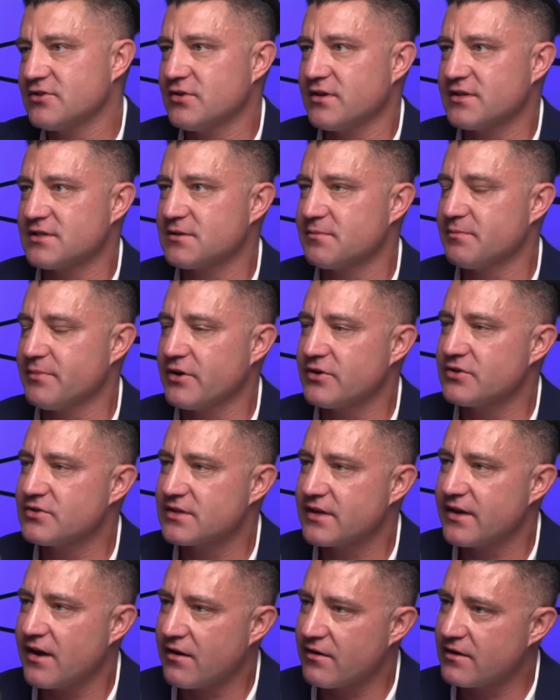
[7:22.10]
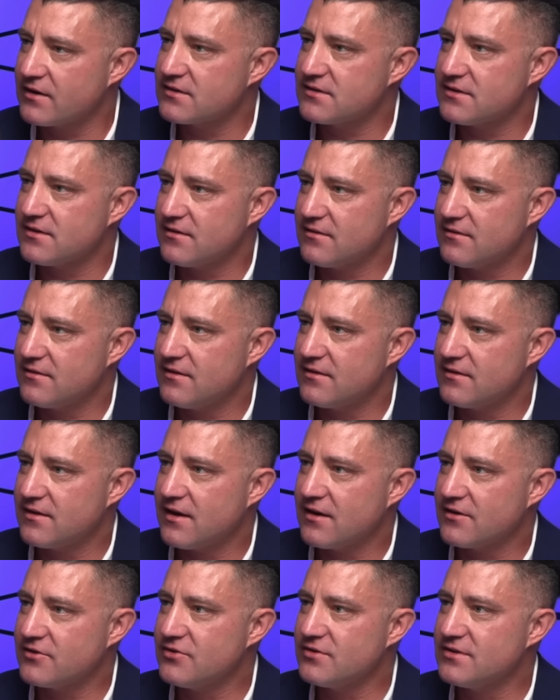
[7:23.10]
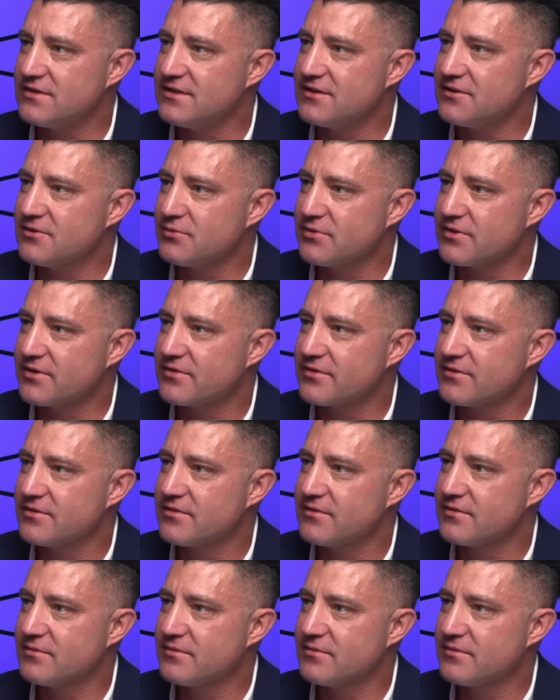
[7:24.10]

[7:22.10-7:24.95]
to, I suppose, character and how you deal with